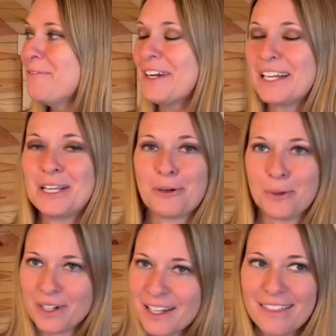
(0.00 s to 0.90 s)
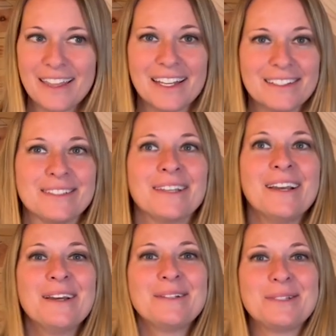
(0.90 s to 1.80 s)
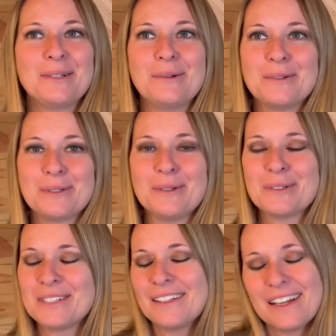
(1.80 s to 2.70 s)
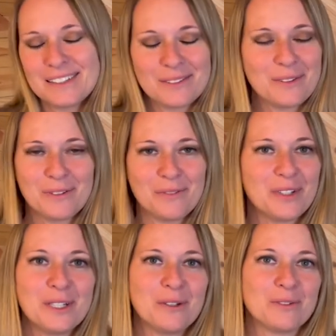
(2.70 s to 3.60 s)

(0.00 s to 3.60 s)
funny, quirky things too. So you'll see lots of different videos